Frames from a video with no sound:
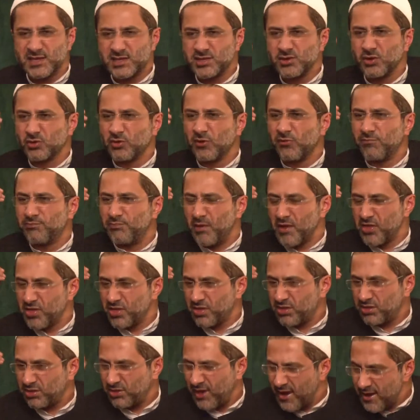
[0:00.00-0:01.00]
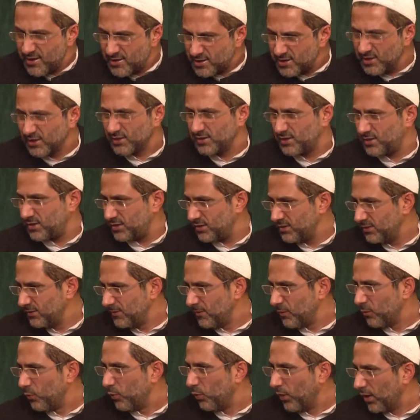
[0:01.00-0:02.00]
sort of pathetic
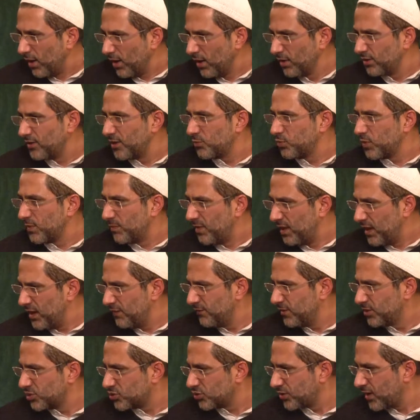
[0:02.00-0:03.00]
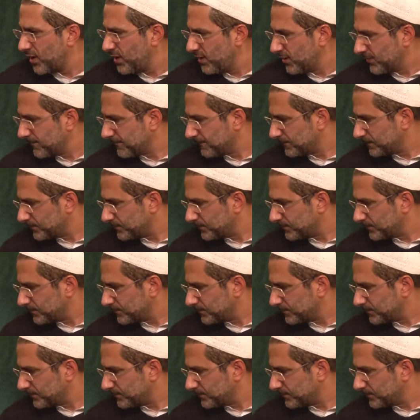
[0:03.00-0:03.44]
world that we believe in today?